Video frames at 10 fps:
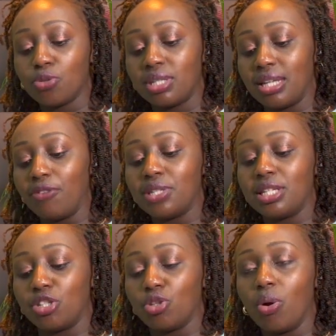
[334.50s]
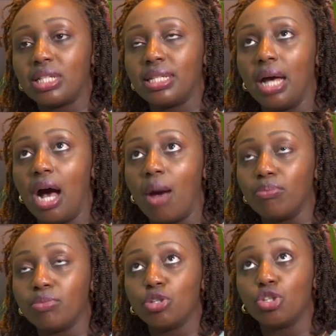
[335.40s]
surface is not
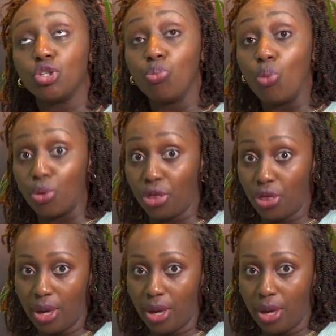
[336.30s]
smooth,